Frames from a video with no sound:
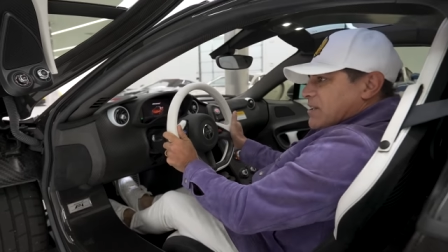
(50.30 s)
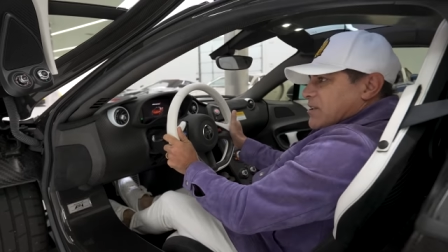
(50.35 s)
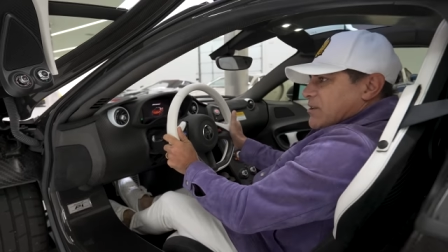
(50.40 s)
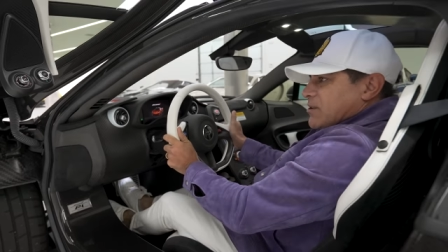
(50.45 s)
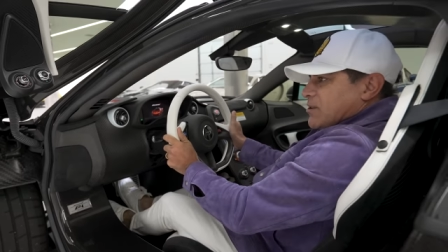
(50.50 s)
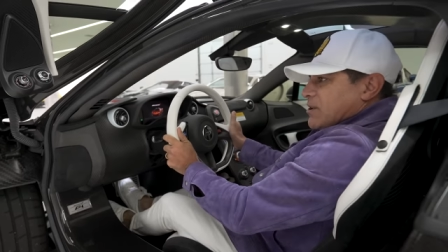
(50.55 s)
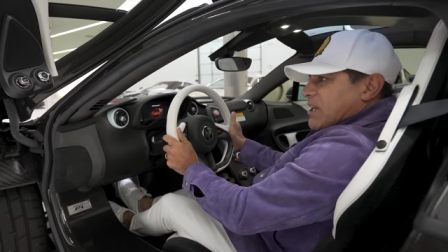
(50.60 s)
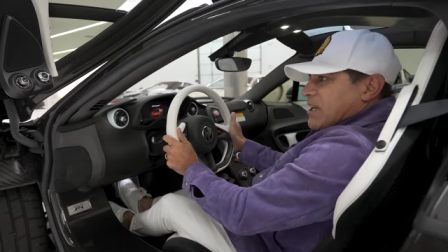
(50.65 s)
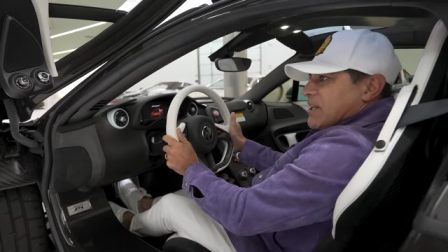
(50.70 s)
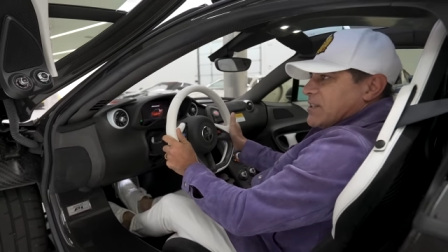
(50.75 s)

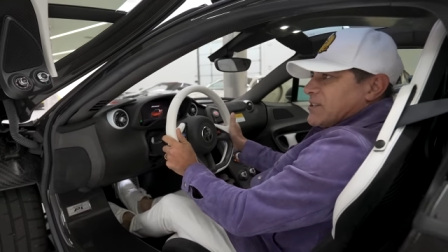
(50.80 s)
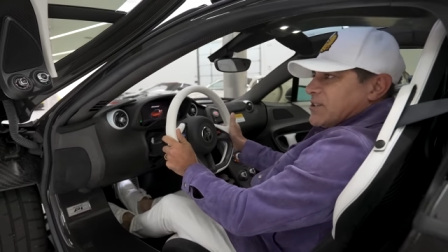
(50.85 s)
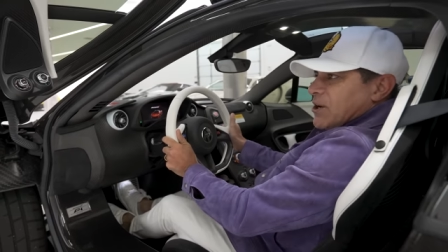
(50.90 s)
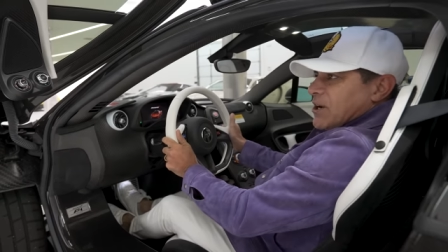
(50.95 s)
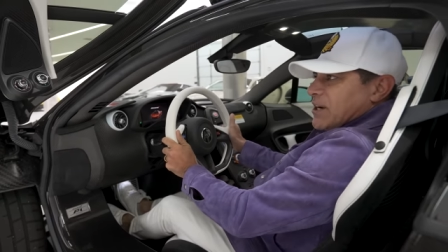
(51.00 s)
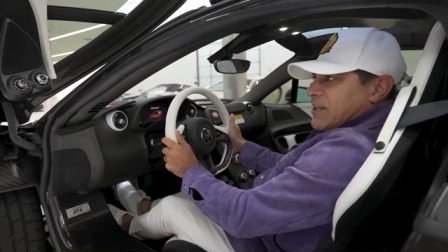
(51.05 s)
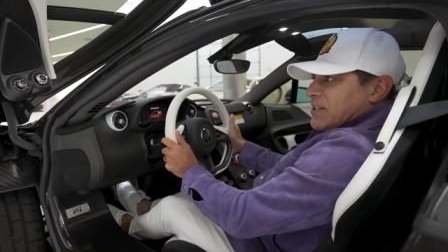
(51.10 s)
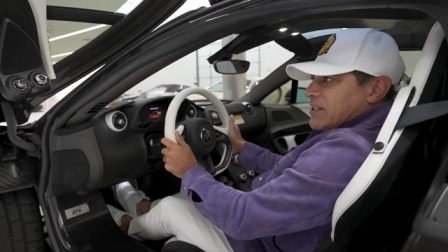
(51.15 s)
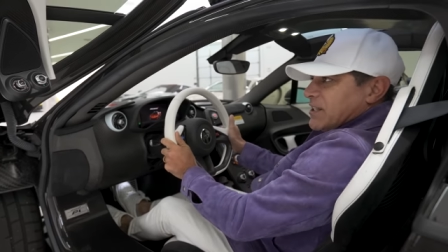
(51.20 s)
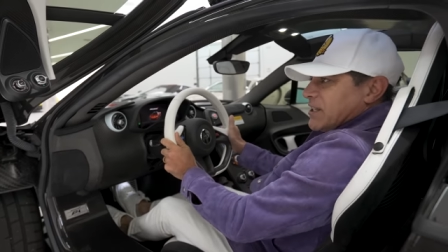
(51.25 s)
you get
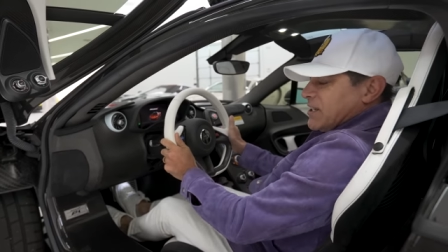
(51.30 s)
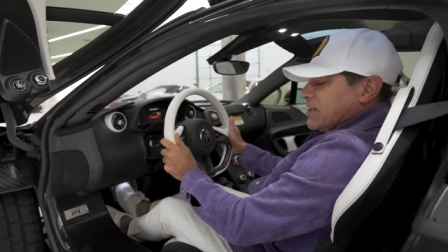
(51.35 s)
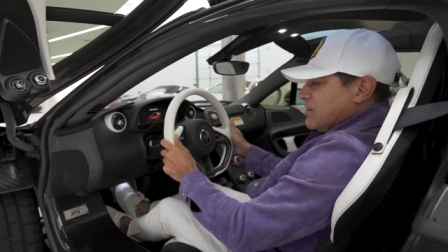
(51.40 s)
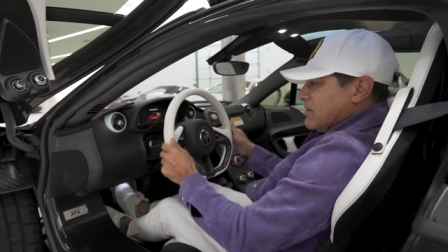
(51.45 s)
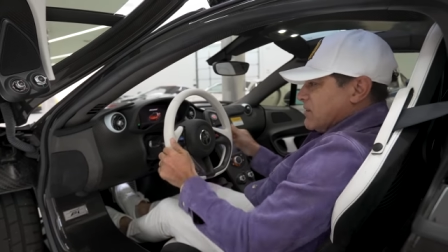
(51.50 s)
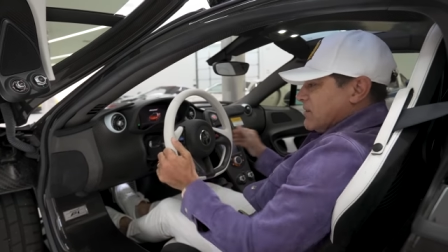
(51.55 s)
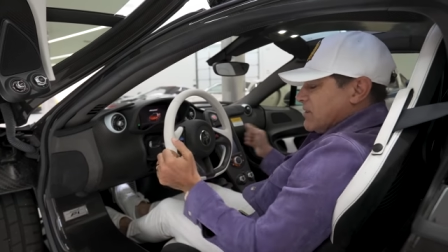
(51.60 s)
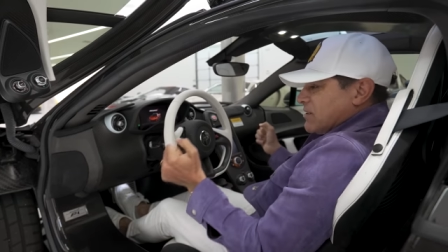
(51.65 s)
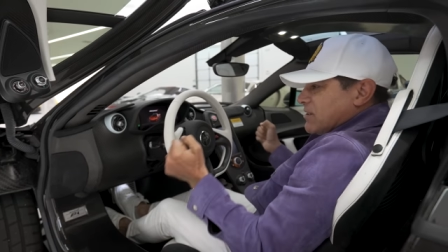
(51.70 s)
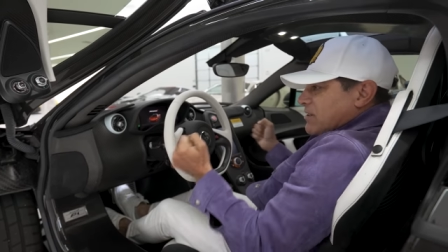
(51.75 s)
tucked in,
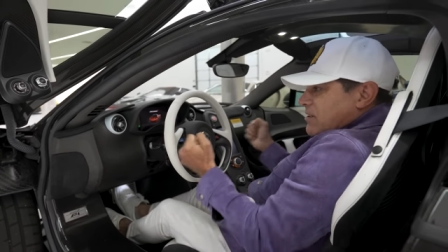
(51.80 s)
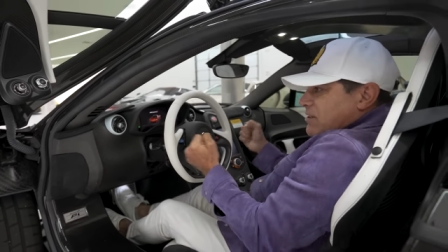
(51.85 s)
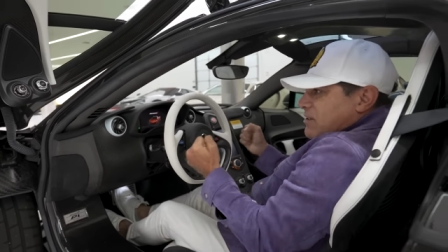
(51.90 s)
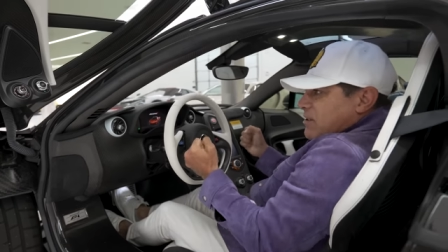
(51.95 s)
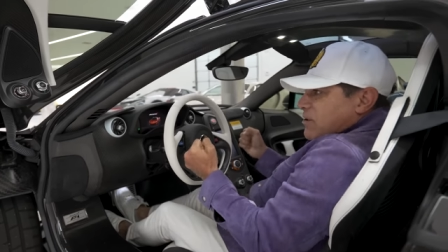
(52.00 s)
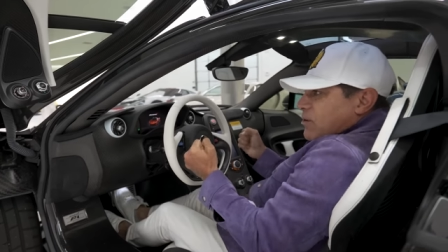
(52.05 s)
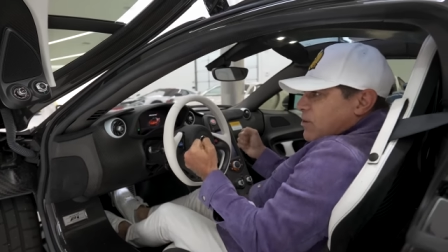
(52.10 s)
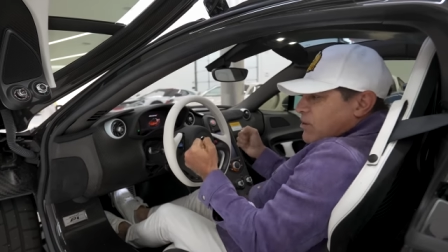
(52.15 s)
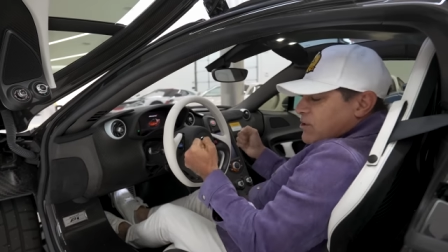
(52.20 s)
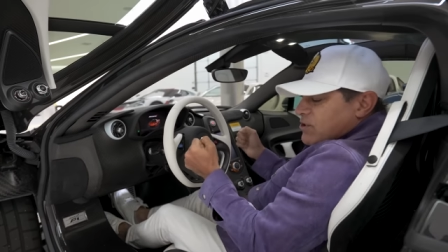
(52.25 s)

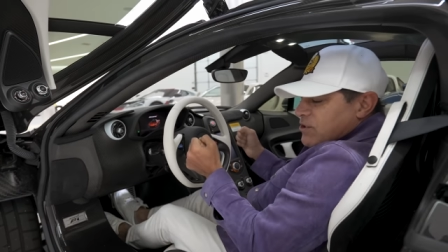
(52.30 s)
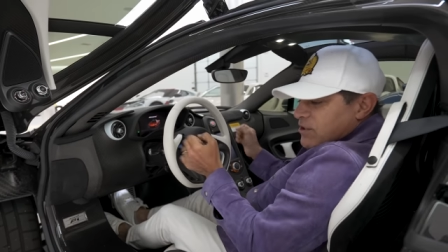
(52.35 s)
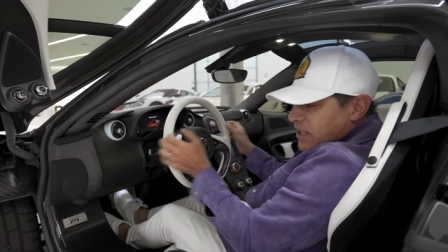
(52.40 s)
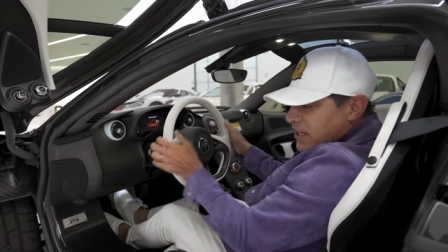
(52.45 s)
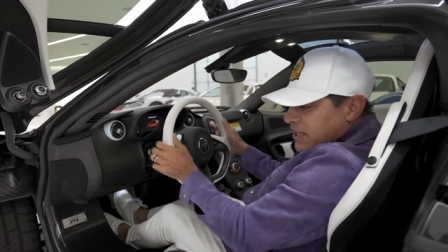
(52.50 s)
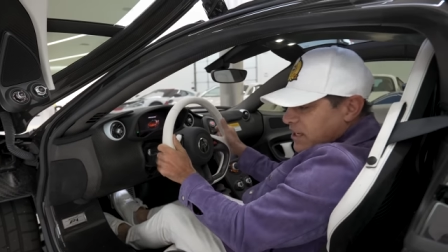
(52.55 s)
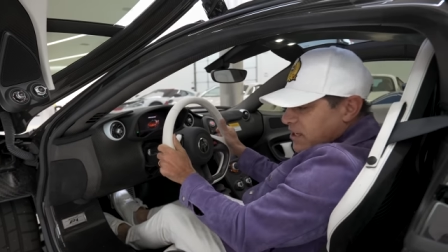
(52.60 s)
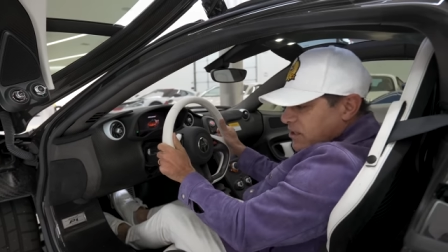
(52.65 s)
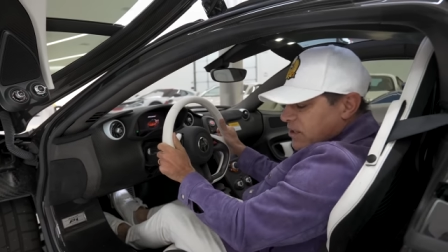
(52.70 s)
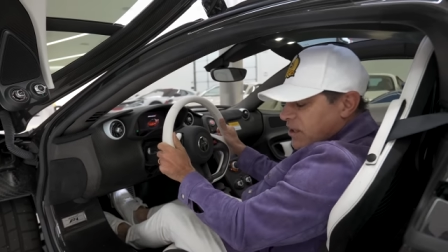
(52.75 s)
holds you
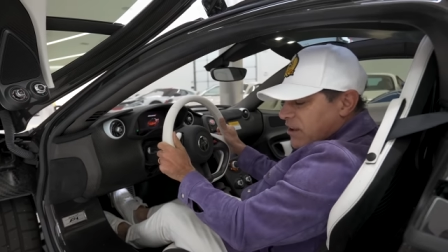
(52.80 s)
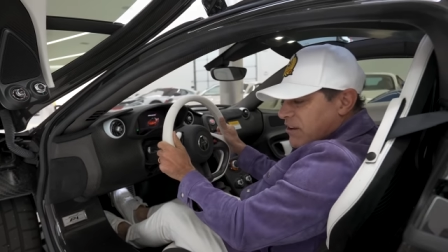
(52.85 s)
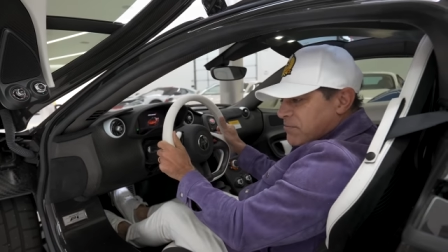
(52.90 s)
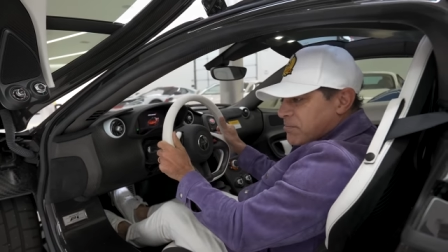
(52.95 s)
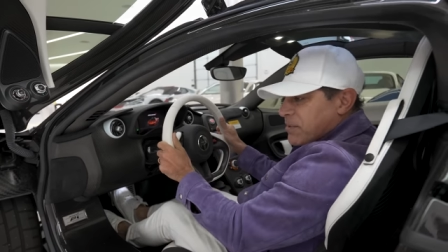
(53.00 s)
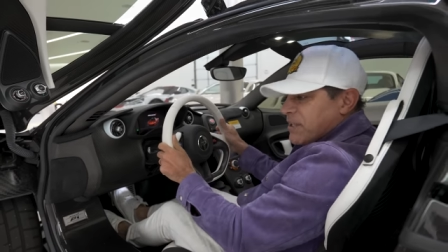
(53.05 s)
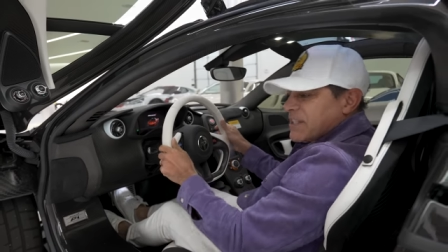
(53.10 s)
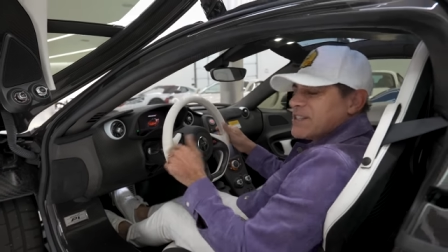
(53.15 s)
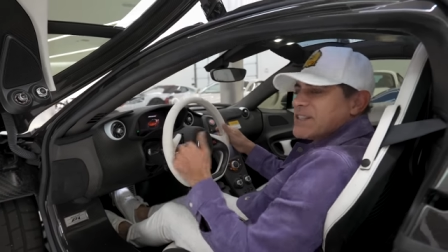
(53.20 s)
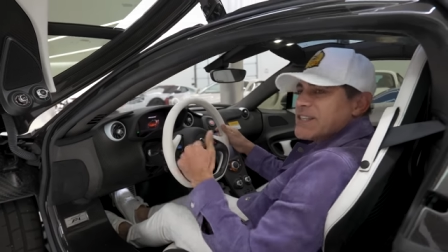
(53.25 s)
like a glove,
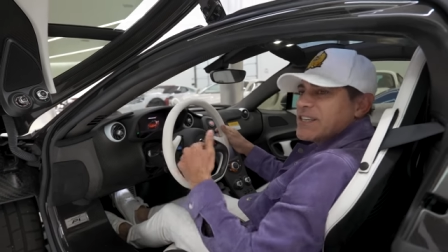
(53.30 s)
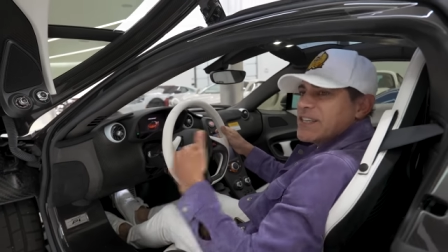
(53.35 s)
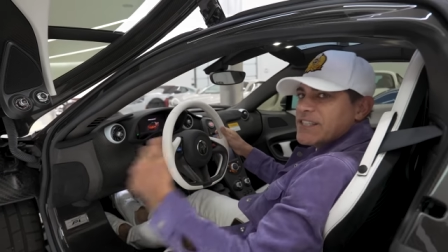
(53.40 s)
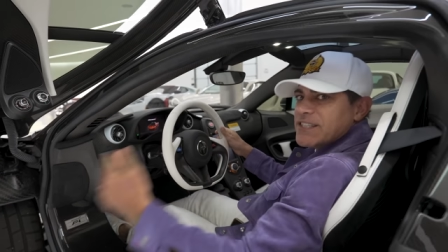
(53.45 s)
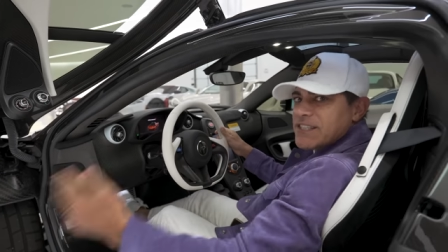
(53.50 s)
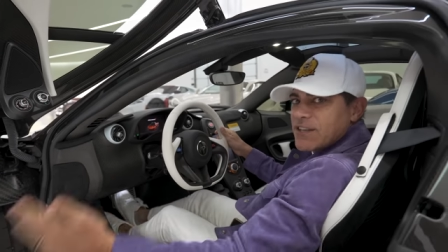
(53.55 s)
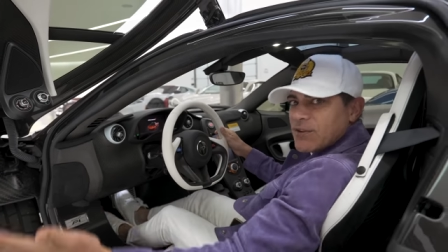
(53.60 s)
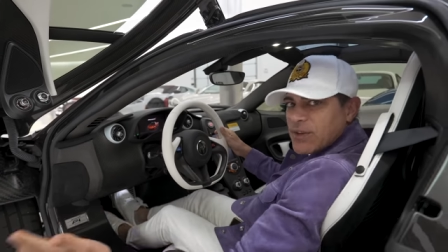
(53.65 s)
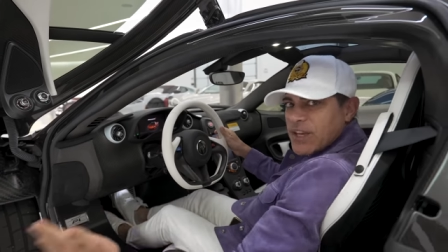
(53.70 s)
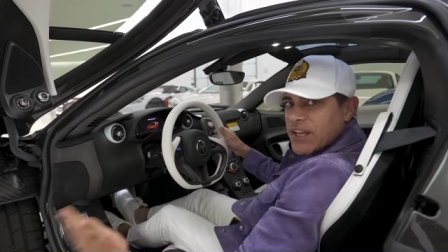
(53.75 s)
but it's
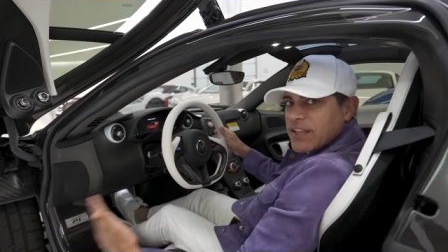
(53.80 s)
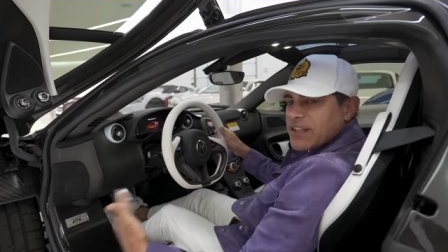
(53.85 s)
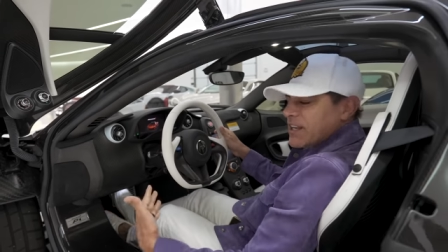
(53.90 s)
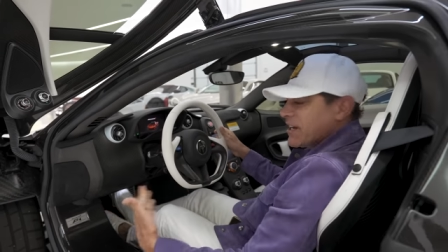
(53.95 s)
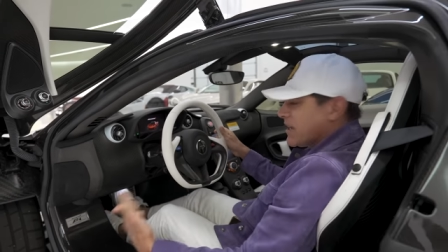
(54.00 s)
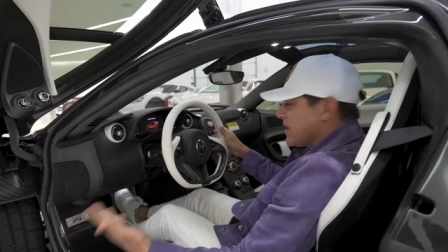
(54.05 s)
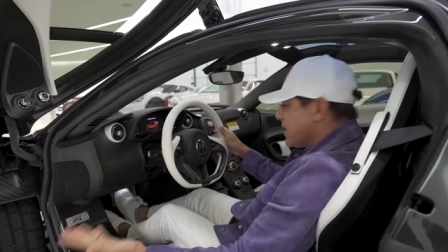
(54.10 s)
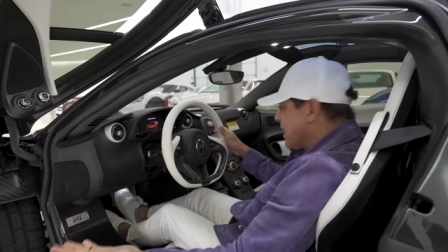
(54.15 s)
easy to get in and